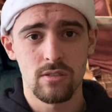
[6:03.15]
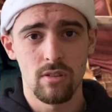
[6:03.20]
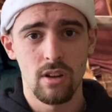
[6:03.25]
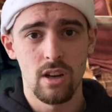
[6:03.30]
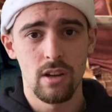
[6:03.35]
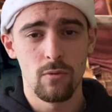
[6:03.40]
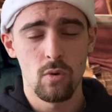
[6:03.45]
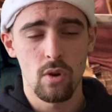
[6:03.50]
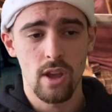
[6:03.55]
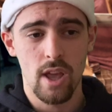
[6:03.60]

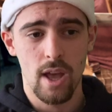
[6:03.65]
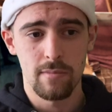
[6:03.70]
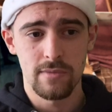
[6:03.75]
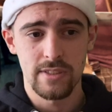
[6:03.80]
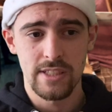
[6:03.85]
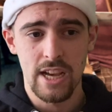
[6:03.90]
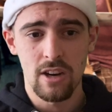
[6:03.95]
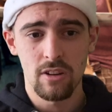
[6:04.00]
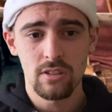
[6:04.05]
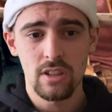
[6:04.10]
level
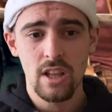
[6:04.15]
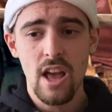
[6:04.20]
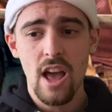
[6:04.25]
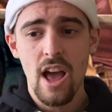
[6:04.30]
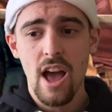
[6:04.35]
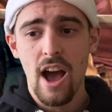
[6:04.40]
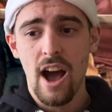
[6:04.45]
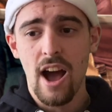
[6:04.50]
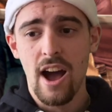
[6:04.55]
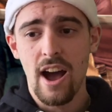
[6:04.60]
comes out.
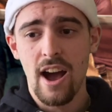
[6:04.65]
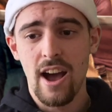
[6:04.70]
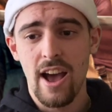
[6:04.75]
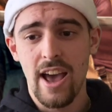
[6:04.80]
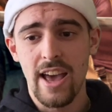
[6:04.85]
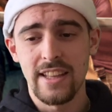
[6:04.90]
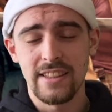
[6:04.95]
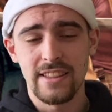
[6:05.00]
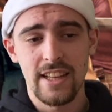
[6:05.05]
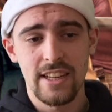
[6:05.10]

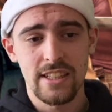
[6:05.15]
And